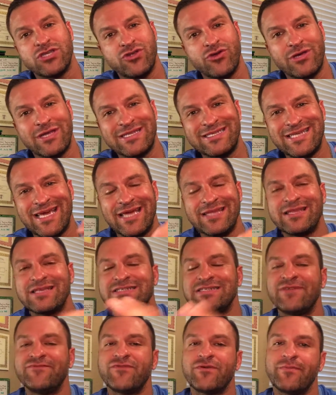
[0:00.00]
and you can take
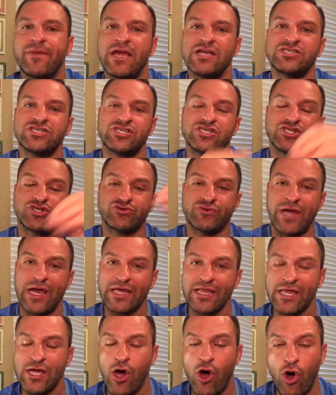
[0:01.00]
this information
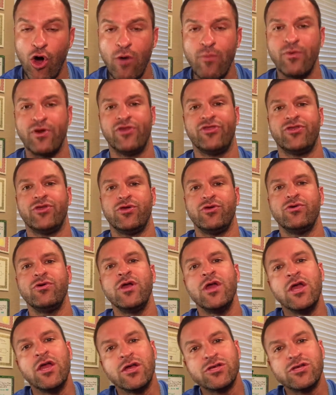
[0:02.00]
directly home with you